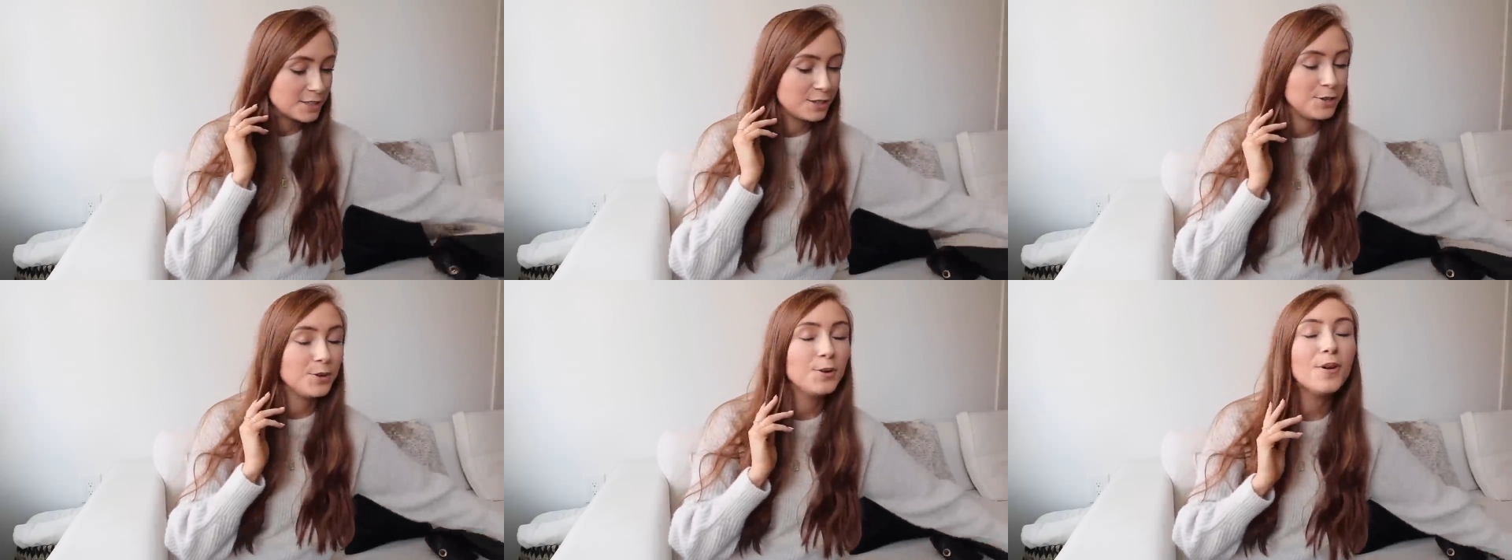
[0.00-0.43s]

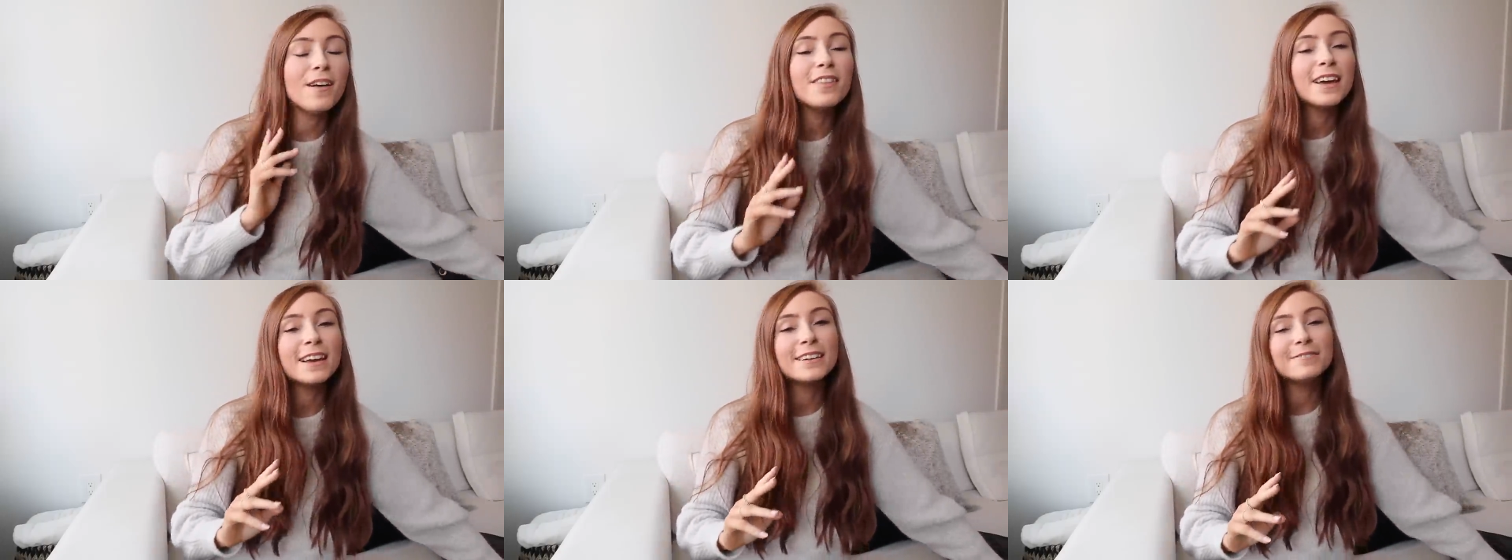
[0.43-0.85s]
2. And
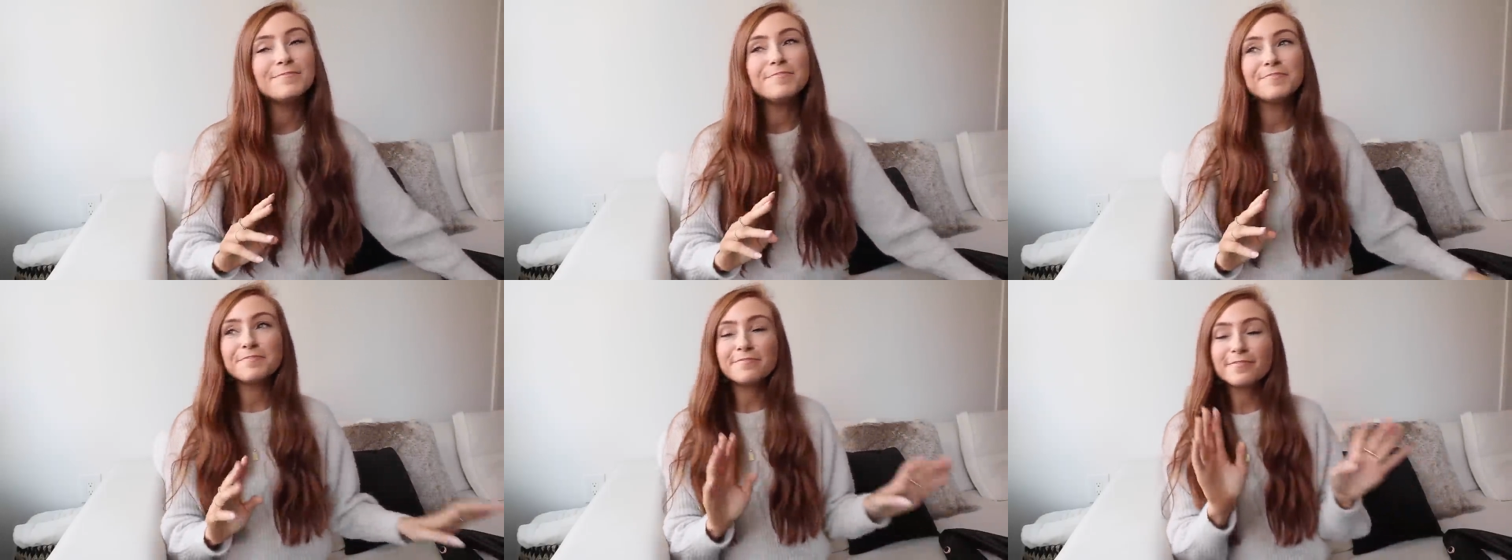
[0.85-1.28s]
then
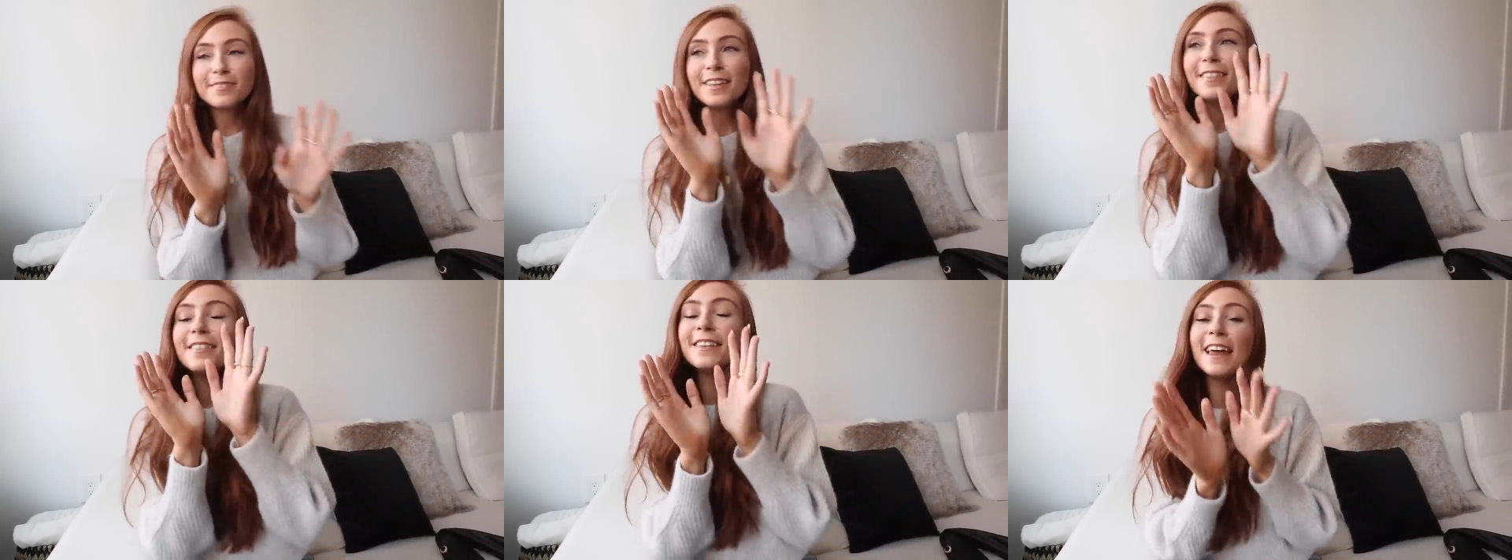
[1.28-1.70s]

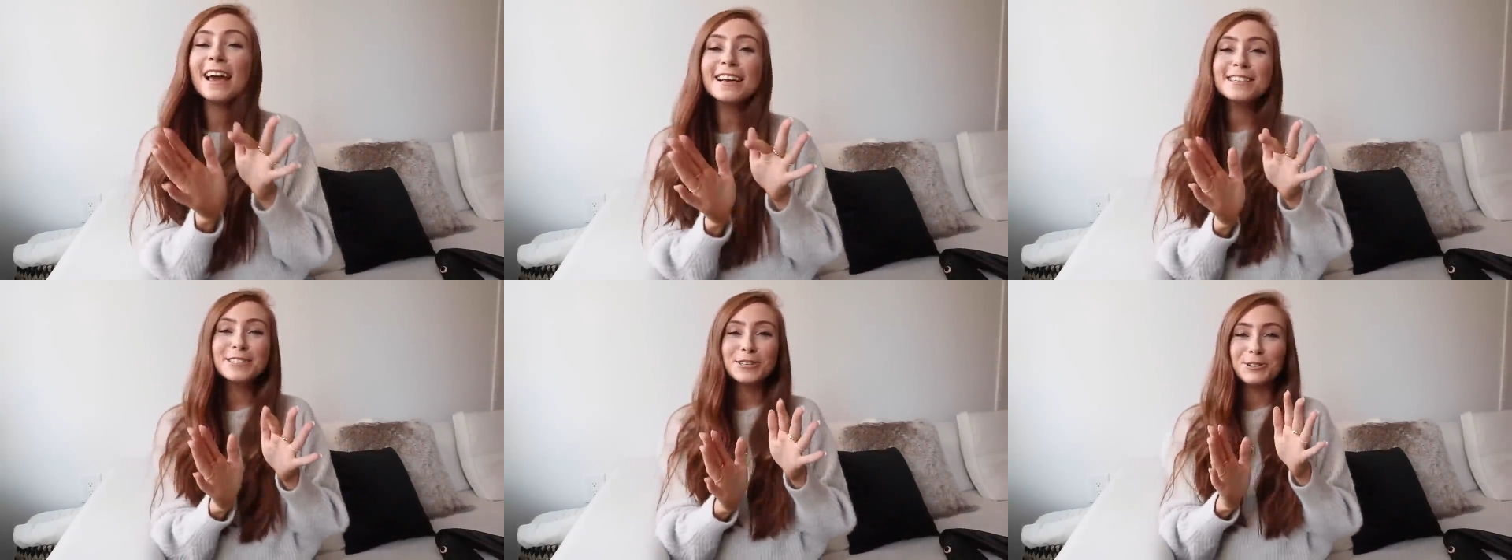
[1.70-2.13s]
the
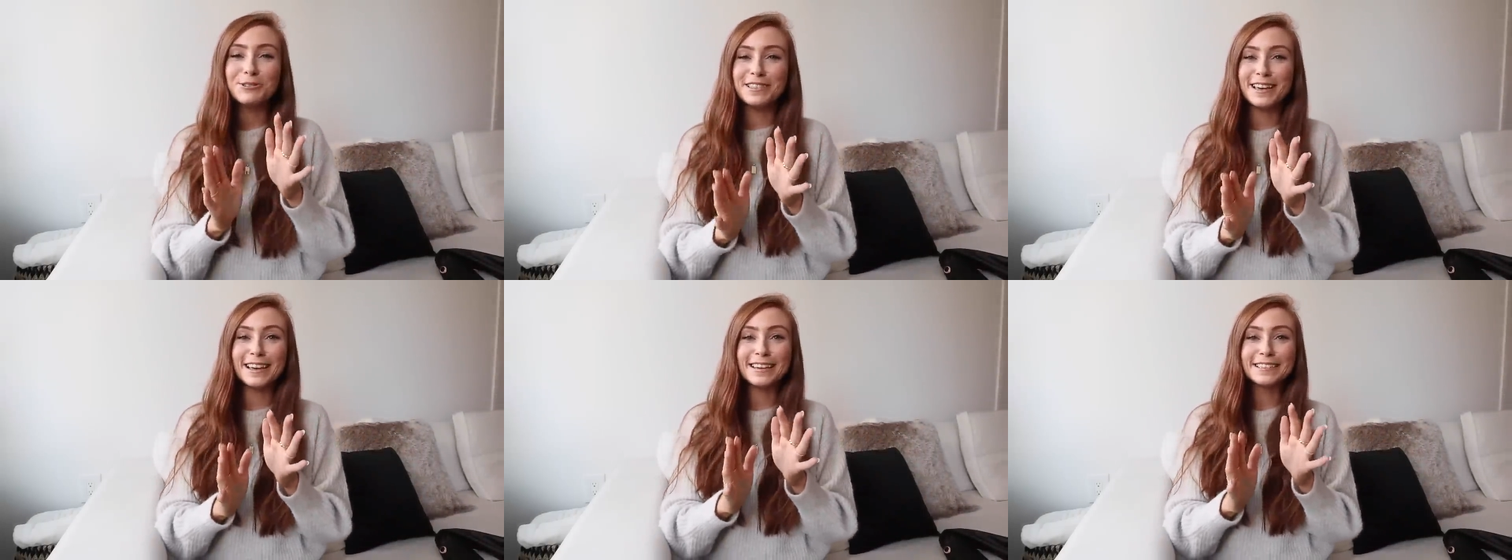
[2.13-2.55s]
next 2
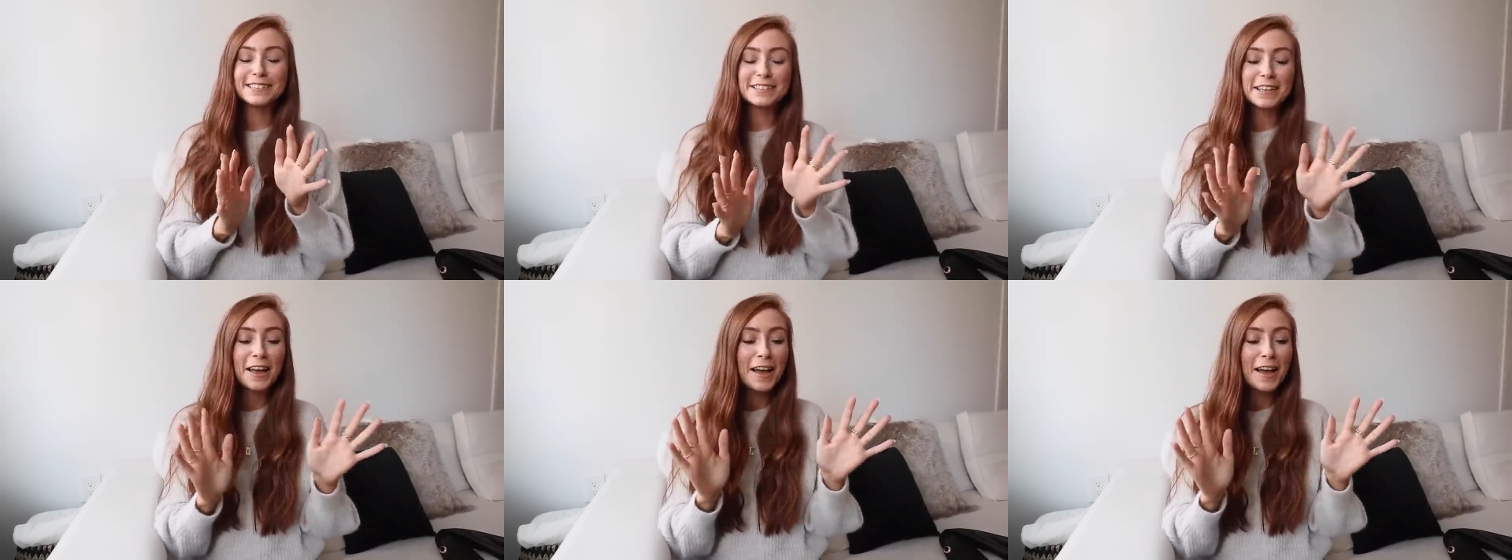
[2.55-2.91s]
things